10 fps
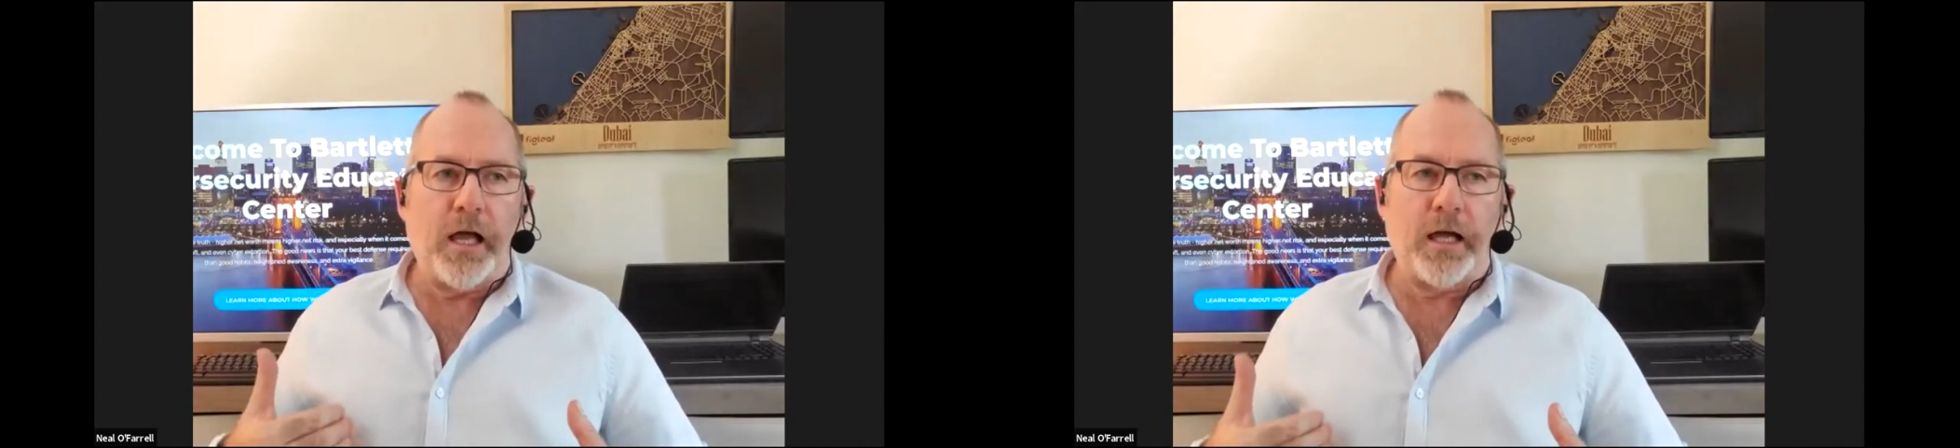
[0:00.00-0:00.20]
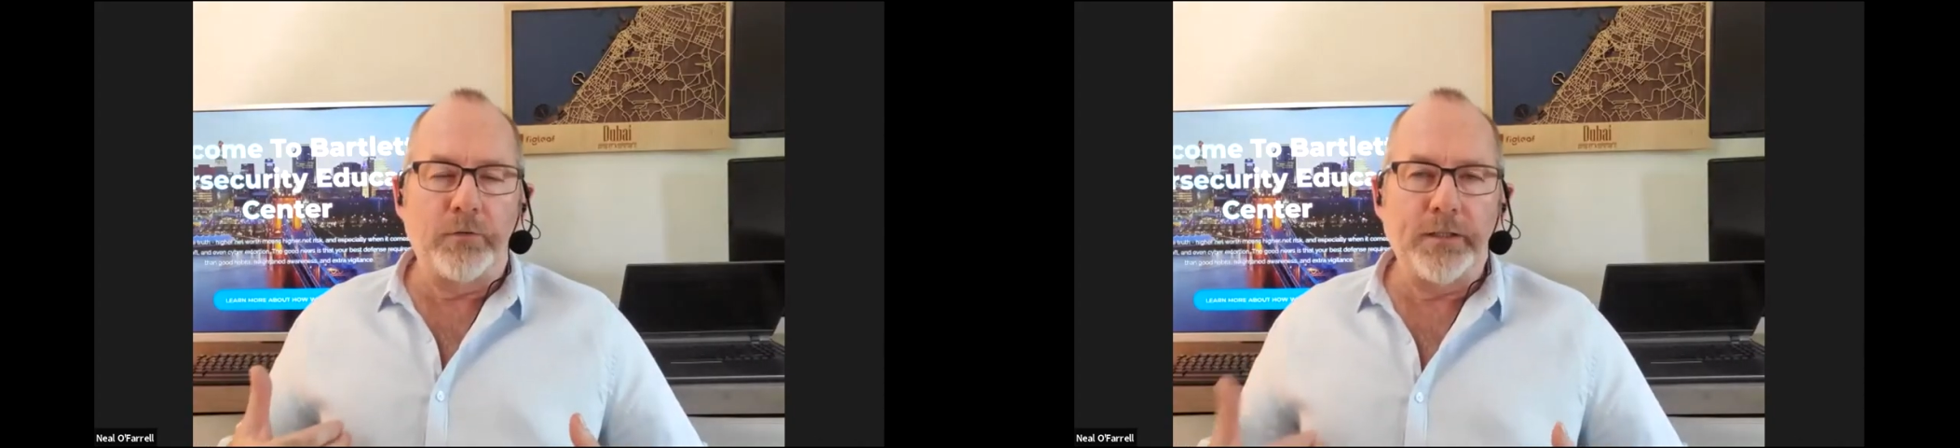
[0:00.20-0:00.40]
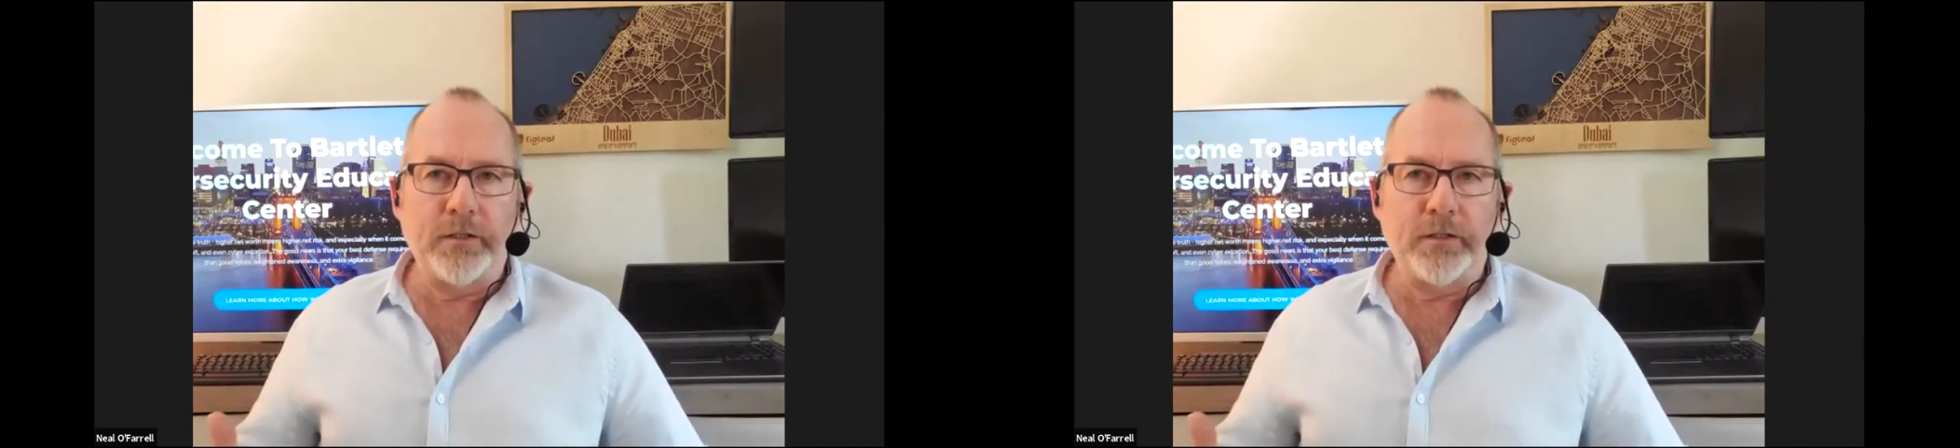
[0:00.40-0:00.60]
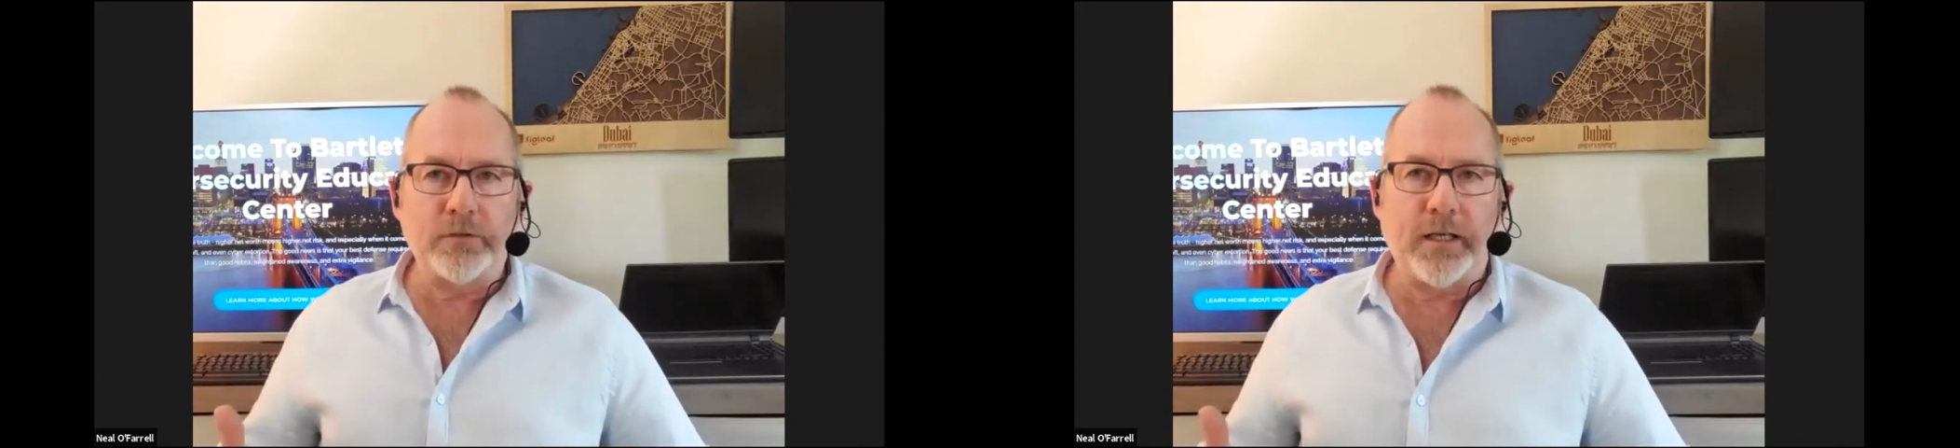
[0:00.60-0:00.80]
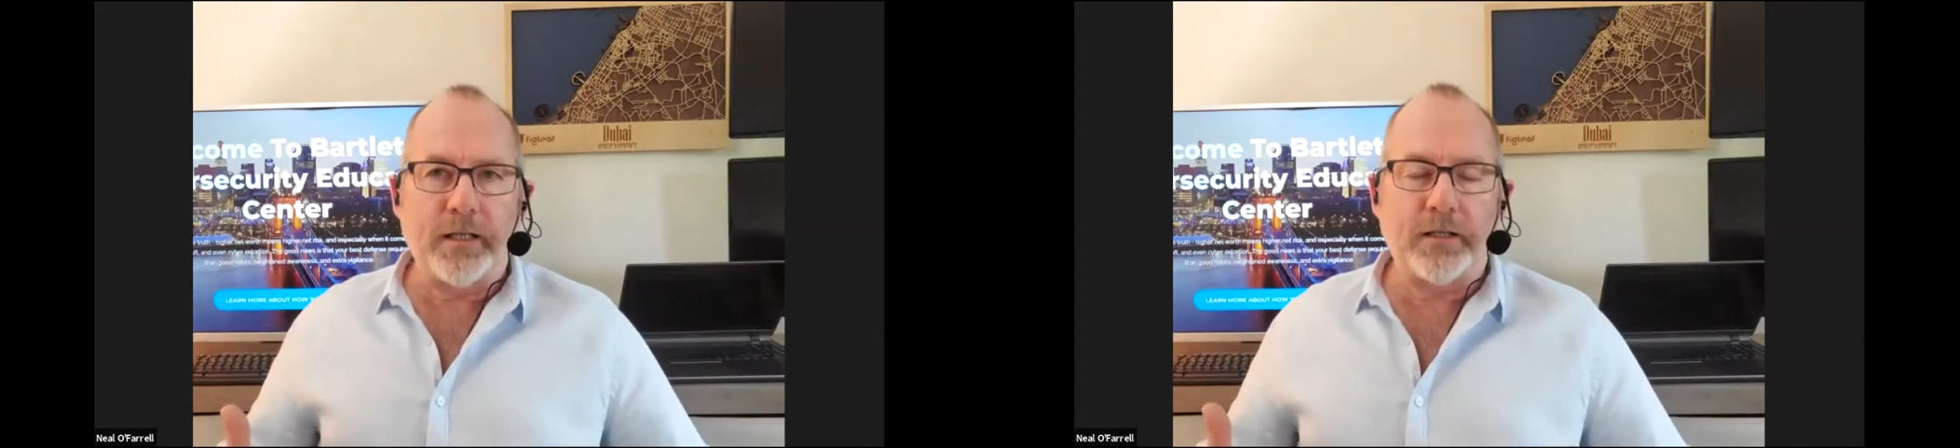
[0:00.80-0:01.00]
I really don't
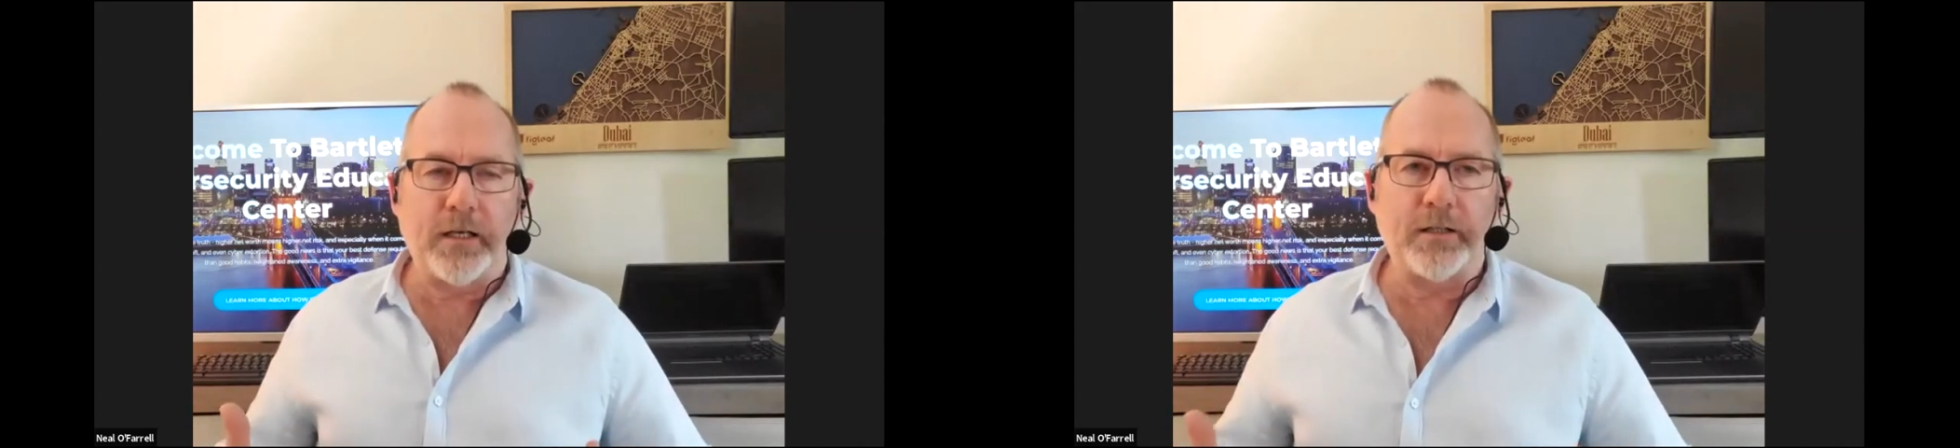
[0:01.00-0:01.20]
get, care